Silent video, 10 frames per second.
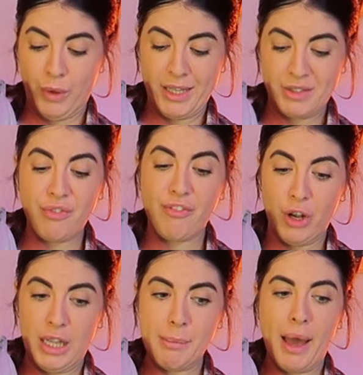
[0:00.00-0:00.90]
is
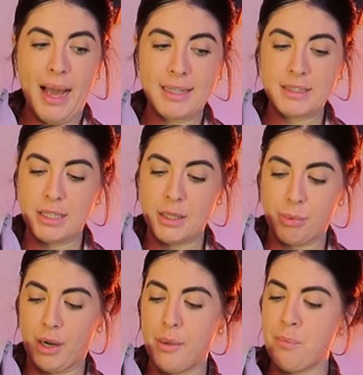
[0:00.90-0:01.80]
fully packed to the
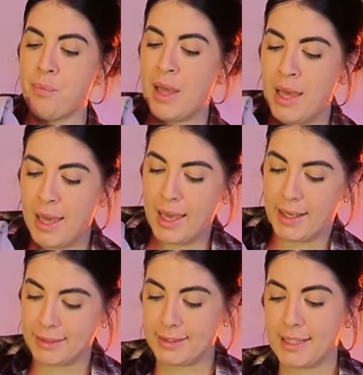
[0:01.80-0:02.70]
brim.
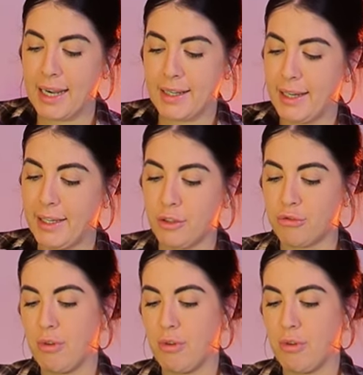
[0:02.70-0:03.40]
It's it in